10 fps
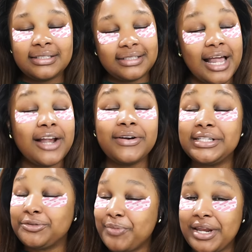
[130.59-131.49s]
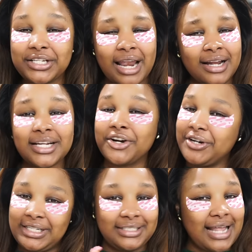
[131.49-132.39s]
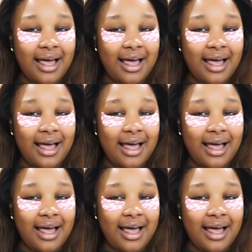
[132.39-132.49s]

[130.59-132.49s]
celery, spinach, a lot of greens,